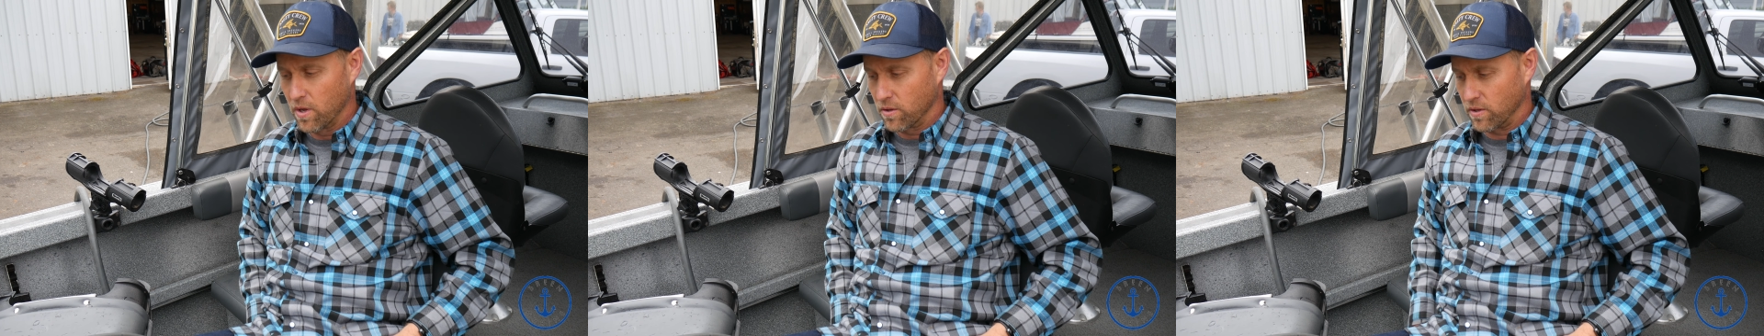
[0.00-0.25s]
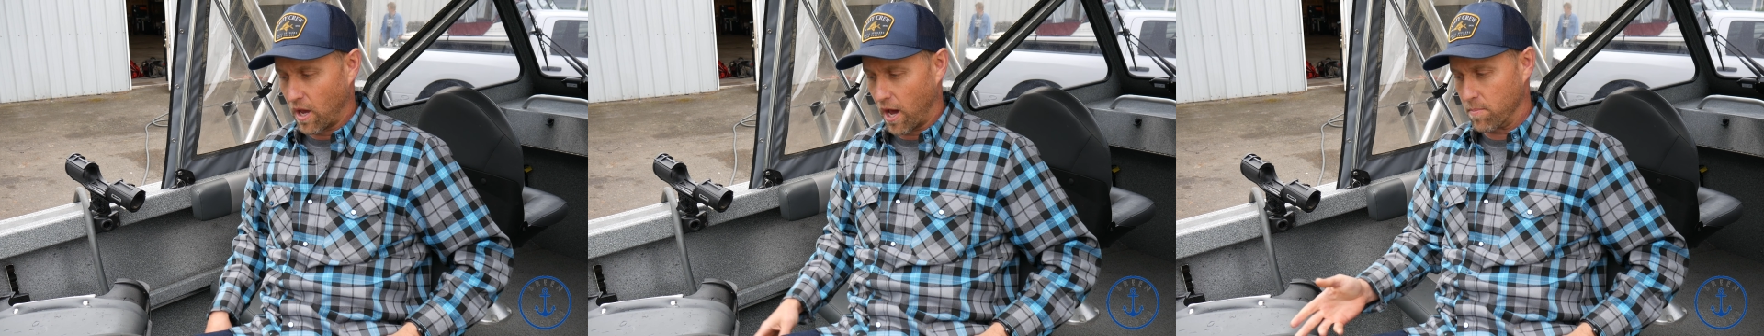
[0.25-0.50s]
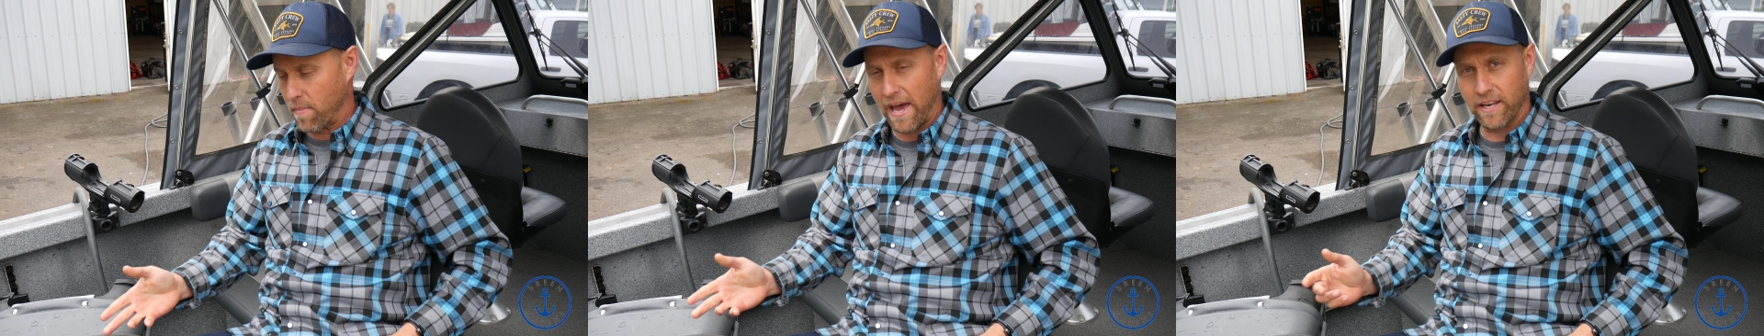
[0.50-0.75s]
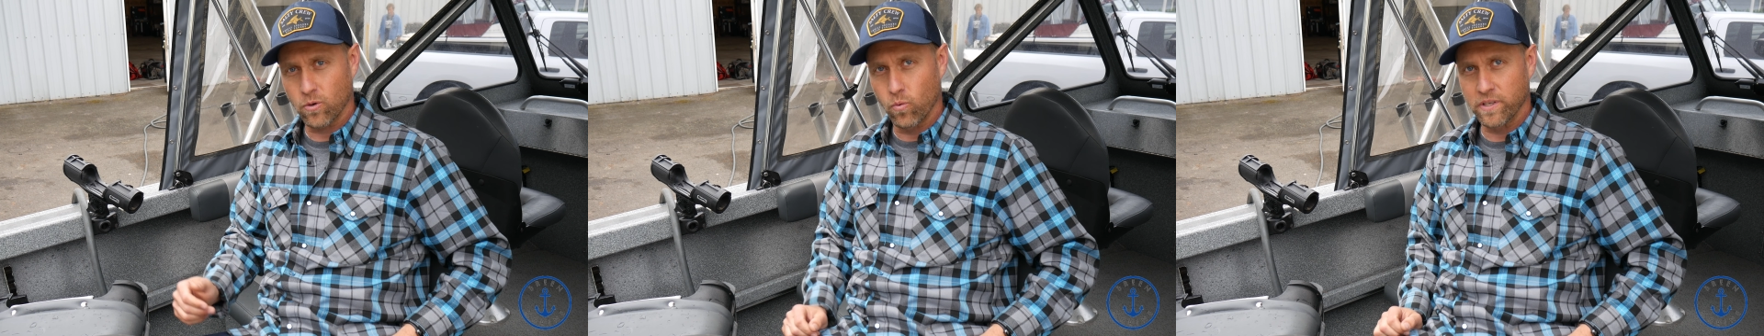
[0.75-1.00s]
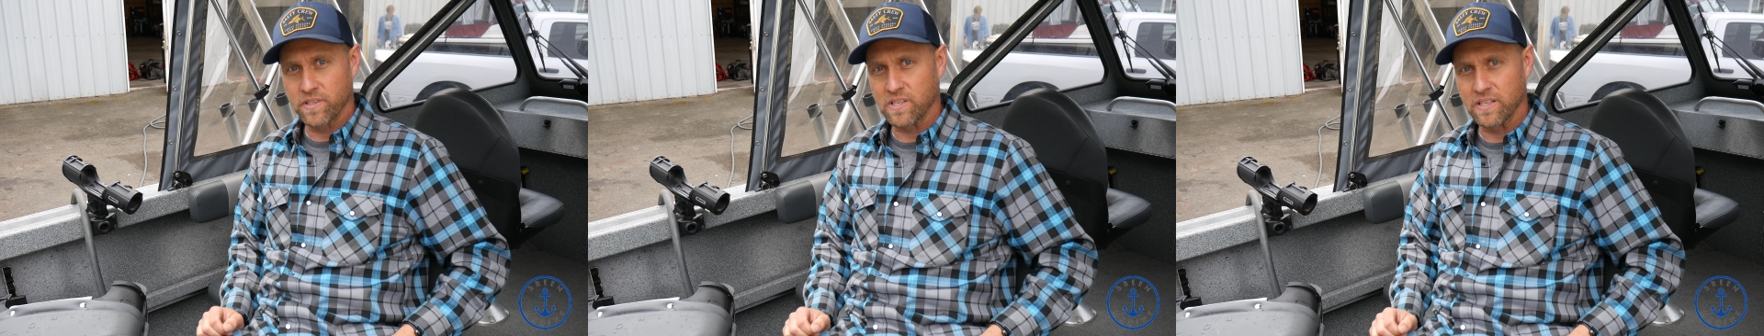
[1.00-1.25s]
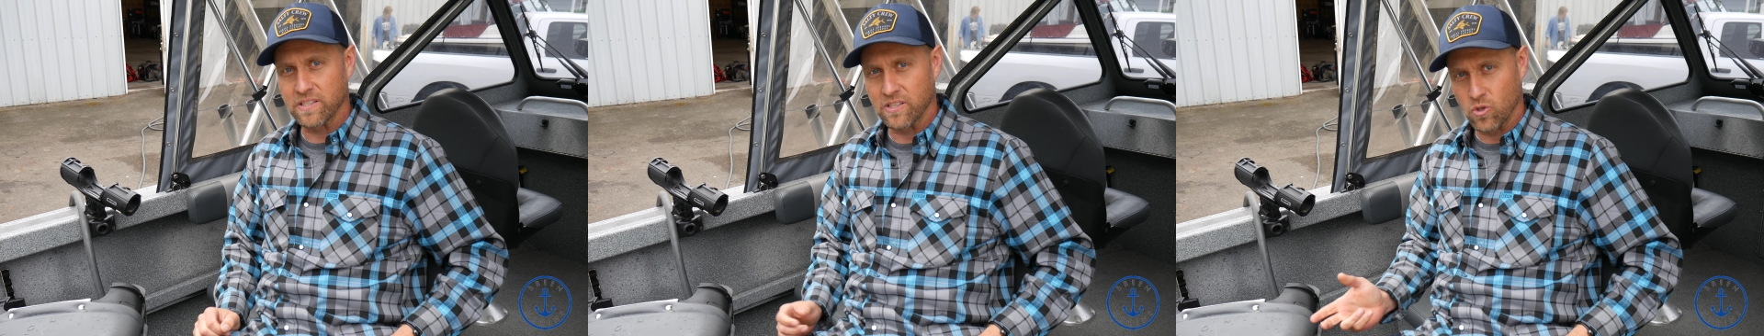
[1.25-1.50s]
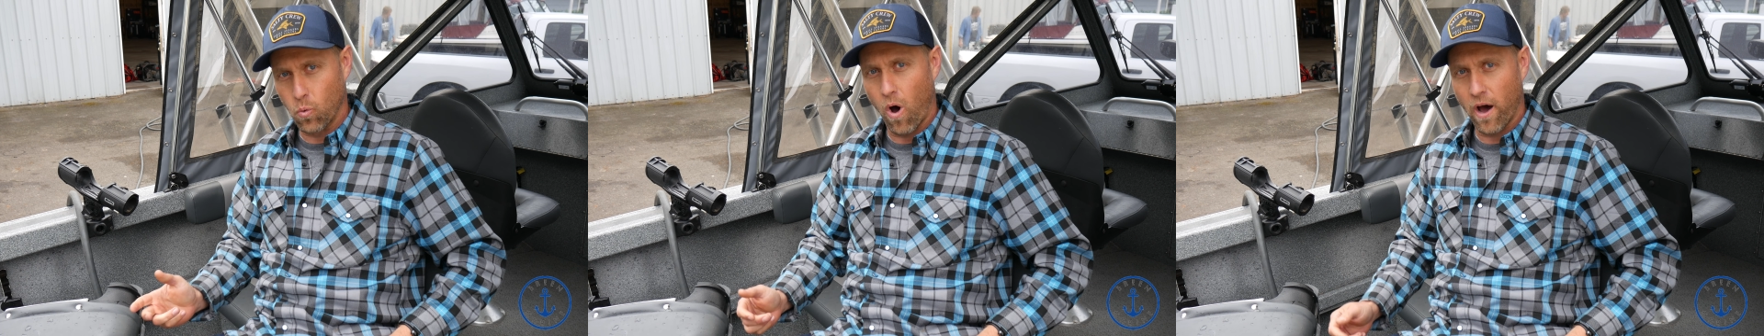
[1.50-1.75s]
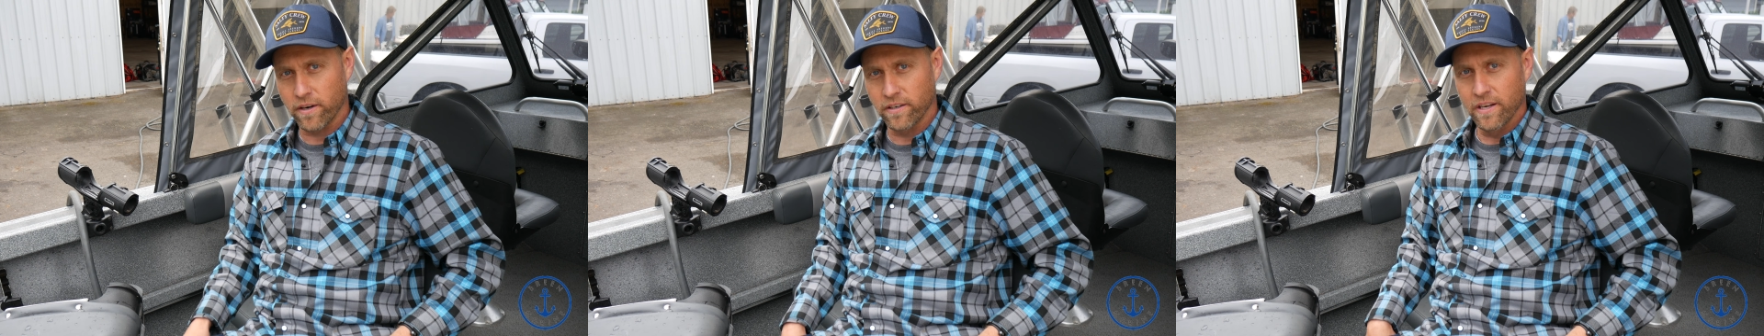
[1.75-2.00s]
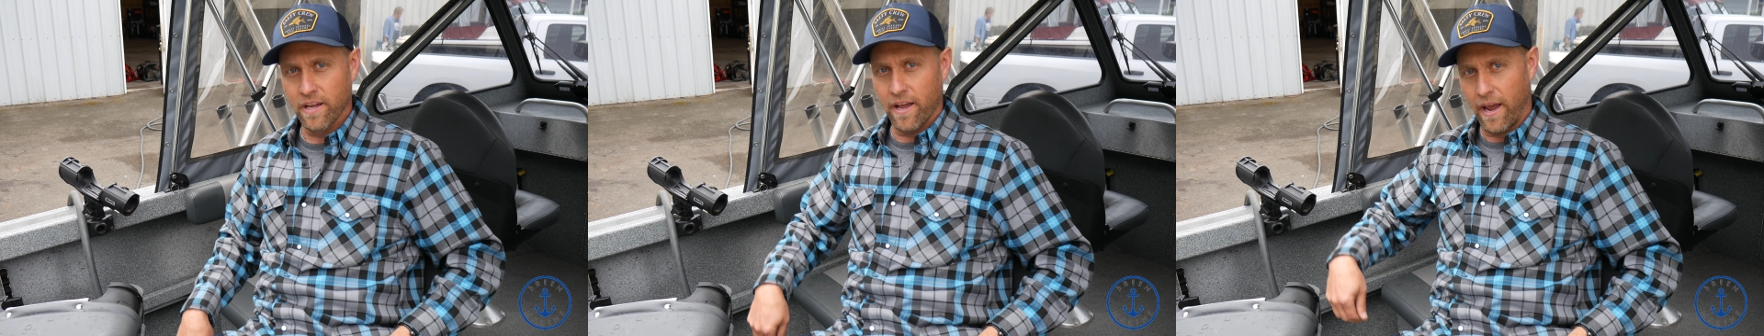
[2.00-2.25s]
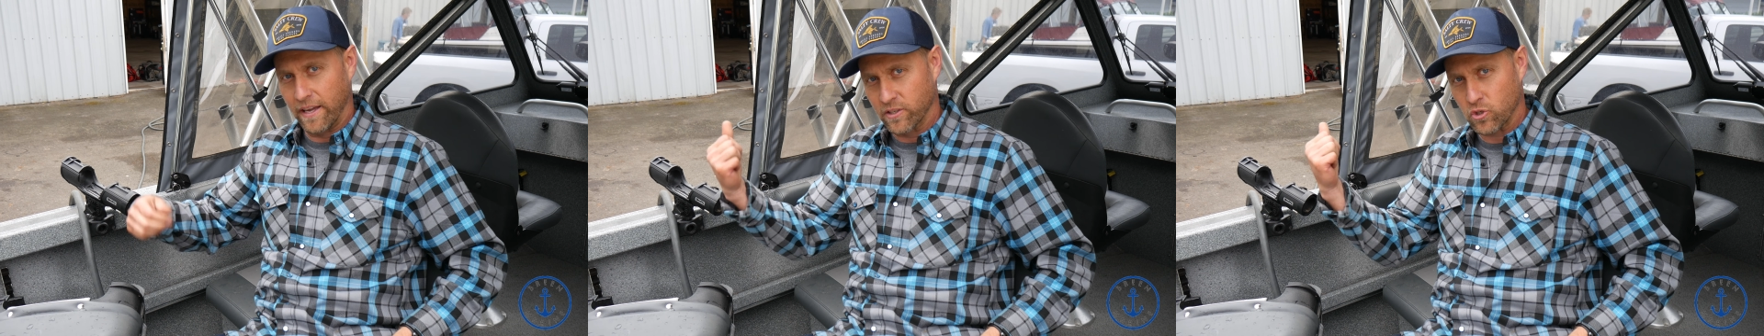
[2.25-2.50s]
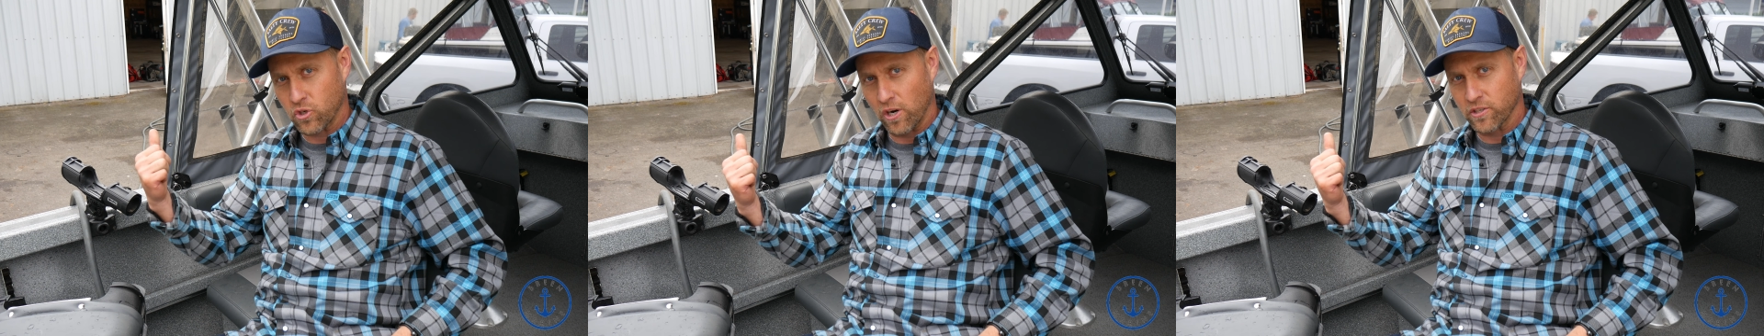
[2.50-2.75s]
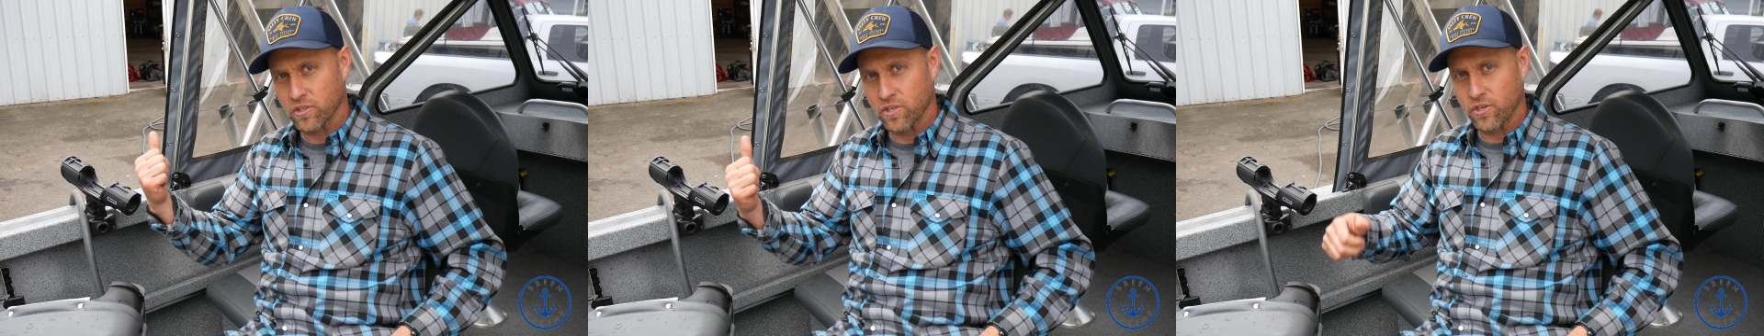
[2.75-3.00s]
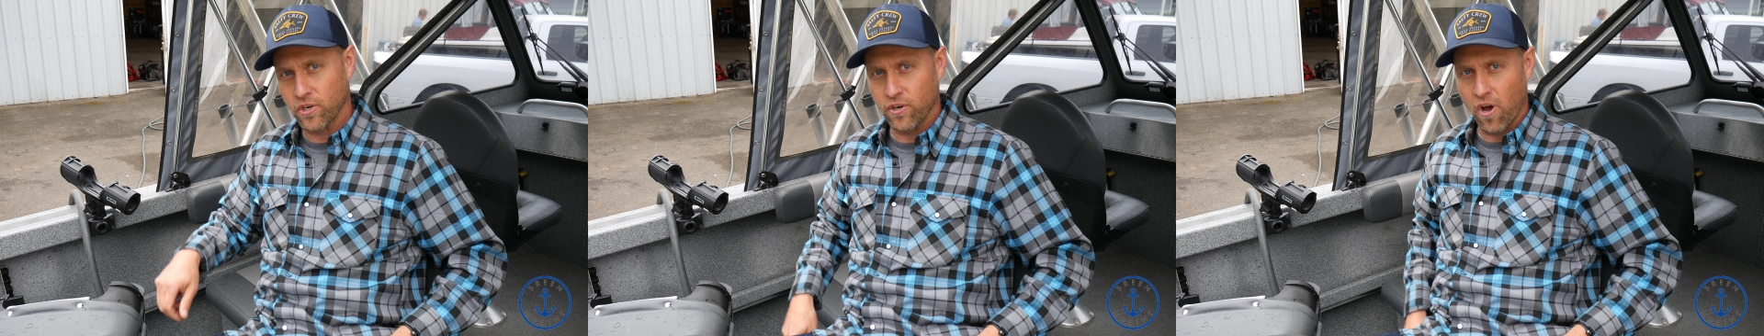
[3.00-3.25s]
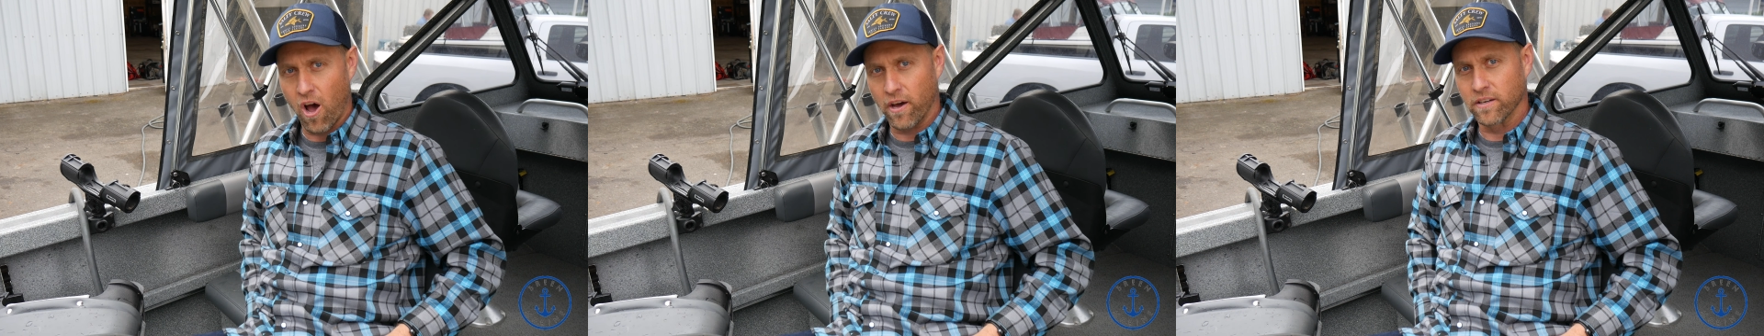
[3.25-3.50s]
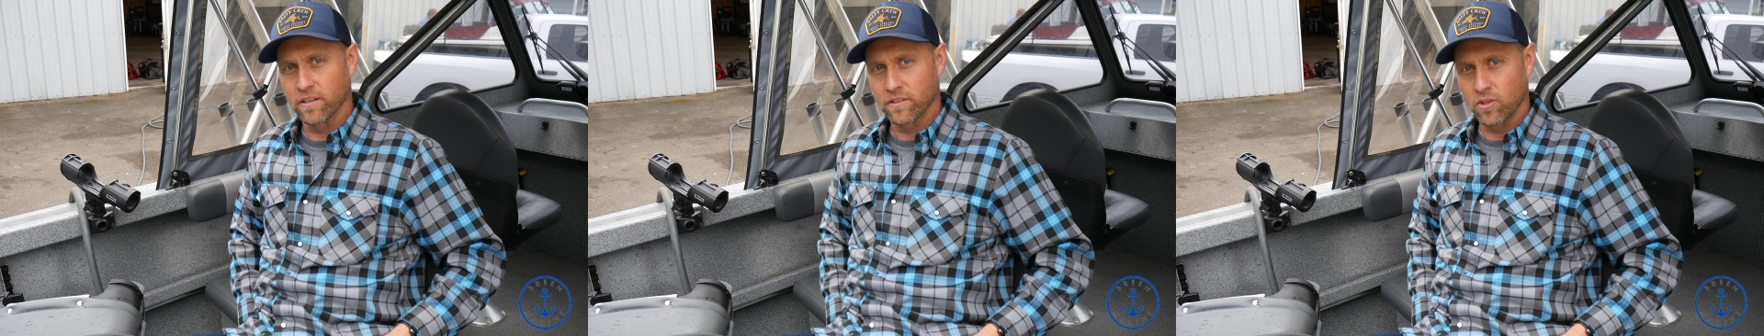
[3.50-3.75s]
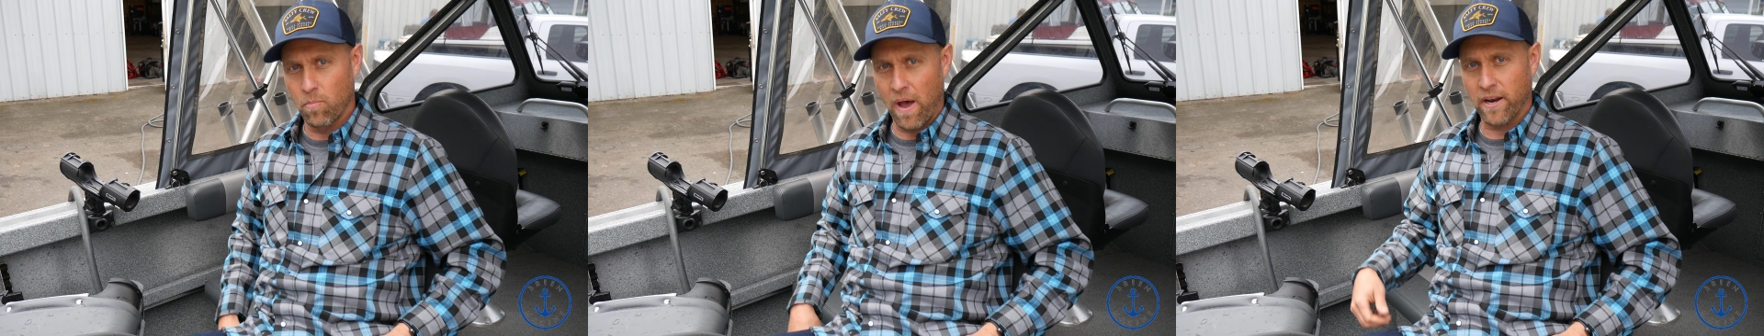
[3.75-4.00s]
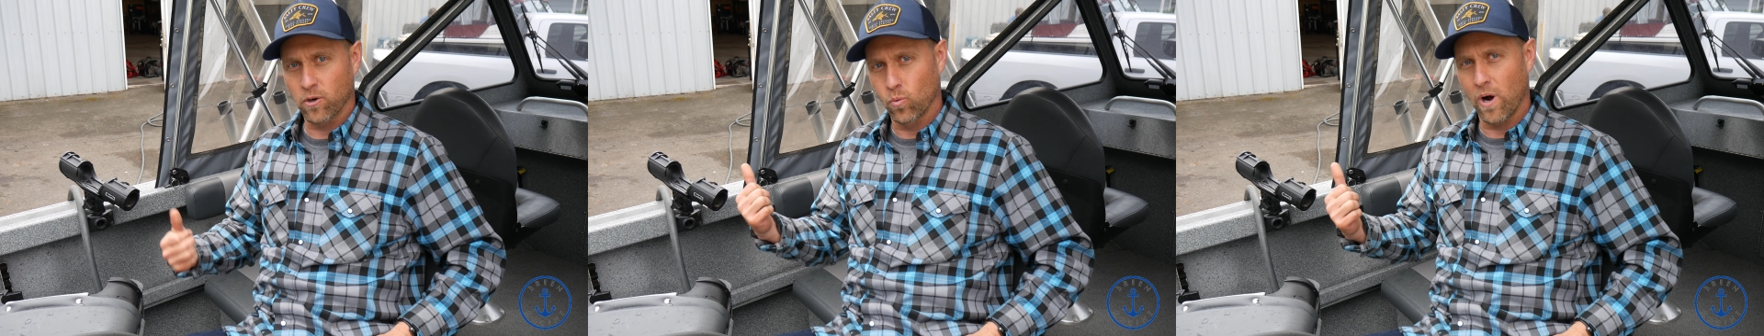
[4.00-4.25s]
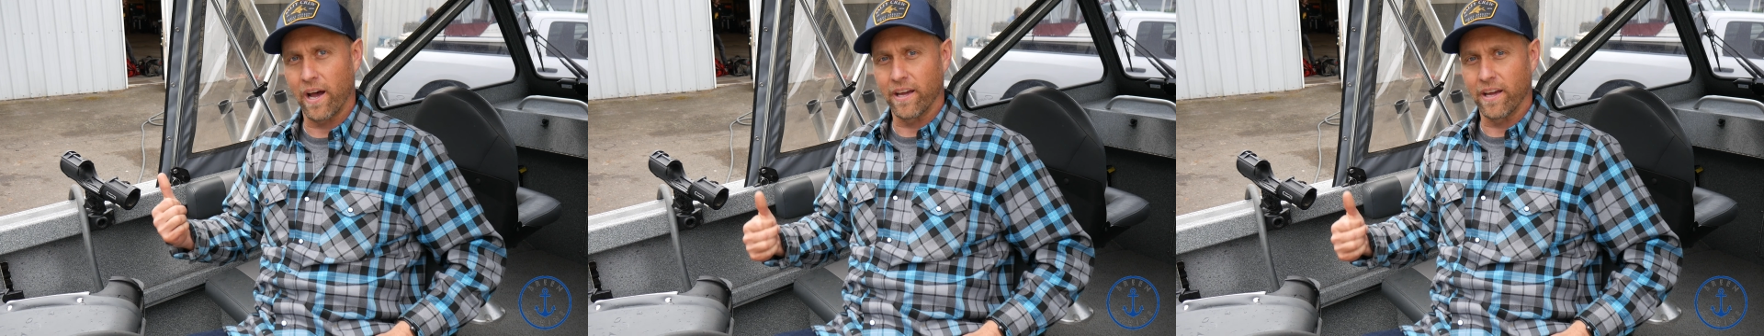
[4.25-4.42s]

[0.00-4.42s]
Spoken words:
The automatic one senses the water and starts to turn on, no matter what.